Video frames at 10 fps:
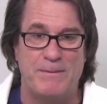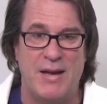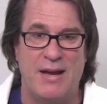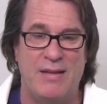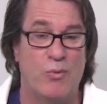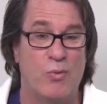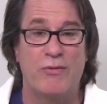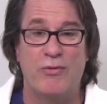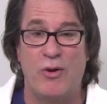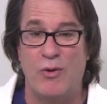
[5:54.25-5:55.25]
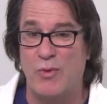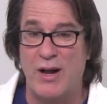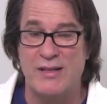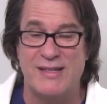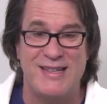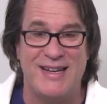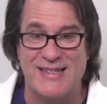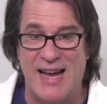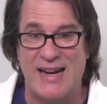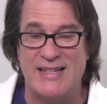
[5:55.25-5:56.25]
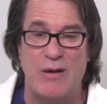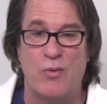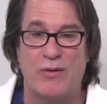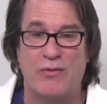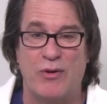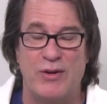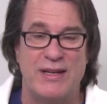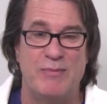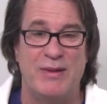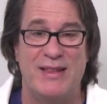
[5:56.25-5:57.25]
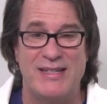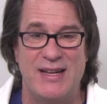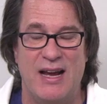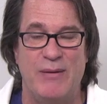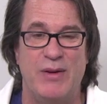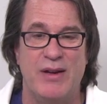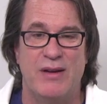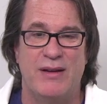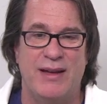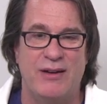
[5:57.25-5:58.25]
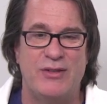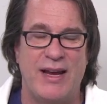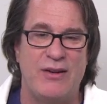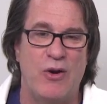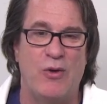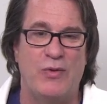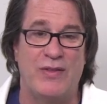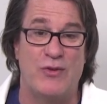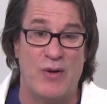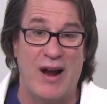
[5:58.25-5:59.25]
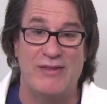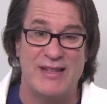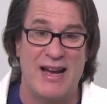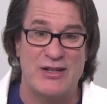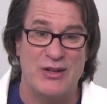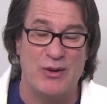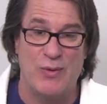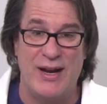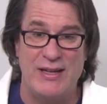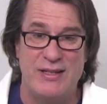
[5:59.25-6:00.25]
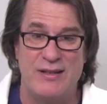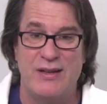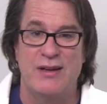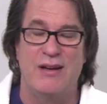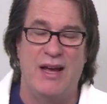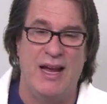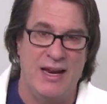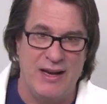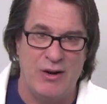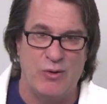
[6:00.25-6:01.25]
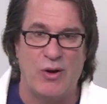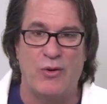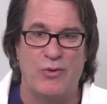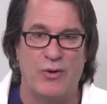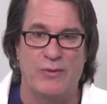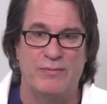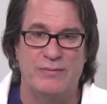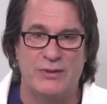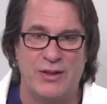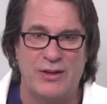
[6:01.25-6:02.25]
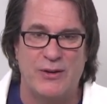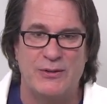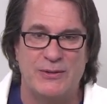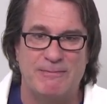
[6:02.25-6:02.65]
And the workflow it runs is the exact same workflow it did, but this time it'll take note that the drive is actually erased and it'll go through. So there it goes.